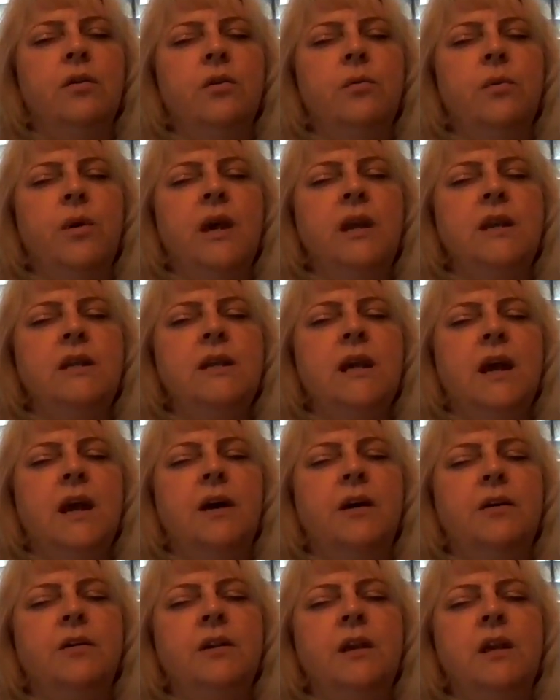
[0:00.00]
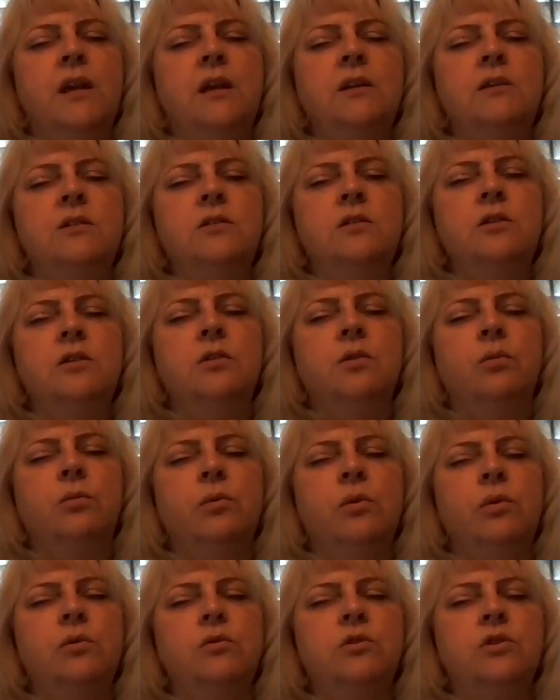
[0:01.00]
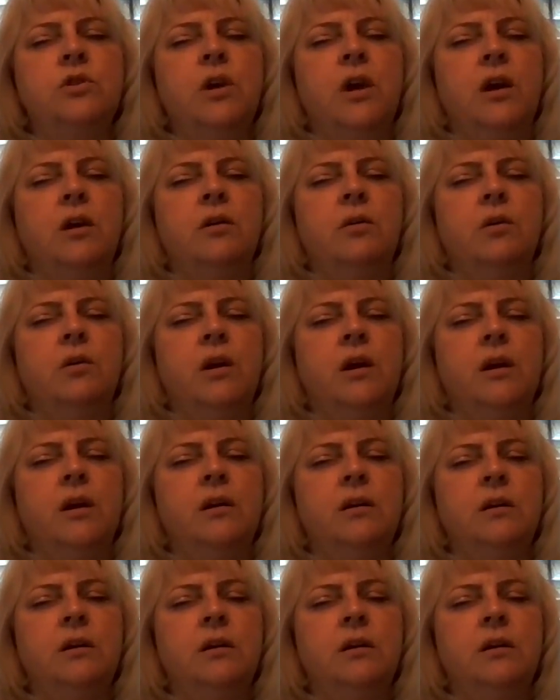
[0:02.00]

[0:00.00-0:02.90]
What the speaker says: the way down into your root chakra,